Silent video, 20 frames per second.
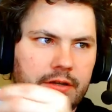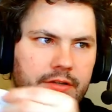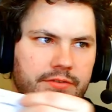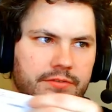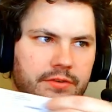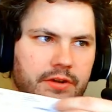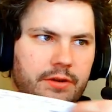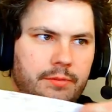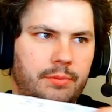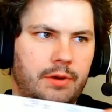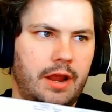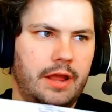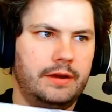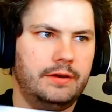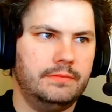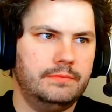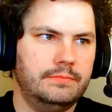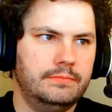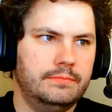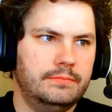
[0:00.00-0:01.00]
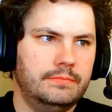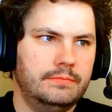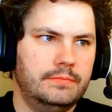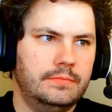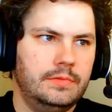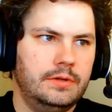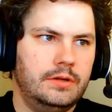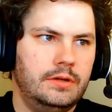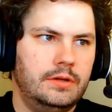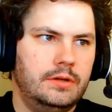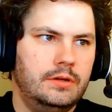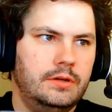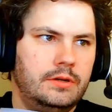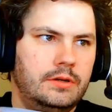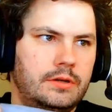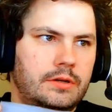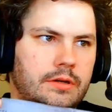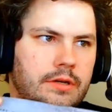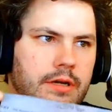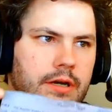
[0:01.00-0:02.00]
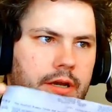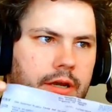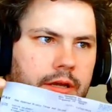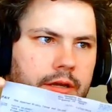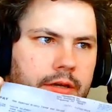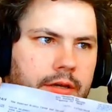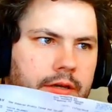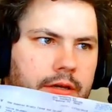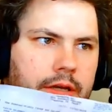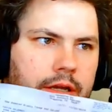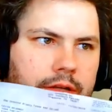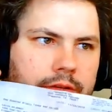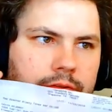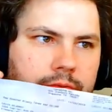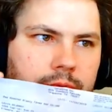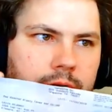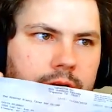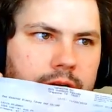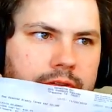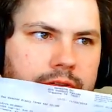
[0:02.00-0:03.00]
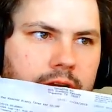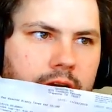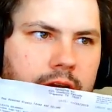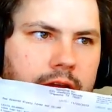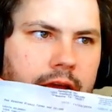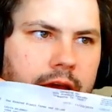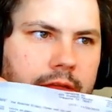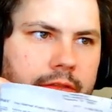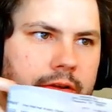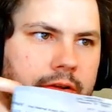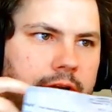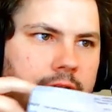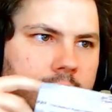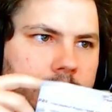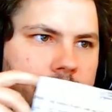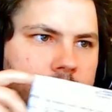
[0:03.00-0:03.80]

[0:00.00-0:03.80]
bright. Can I get it to where it's not? Yeah, there you go.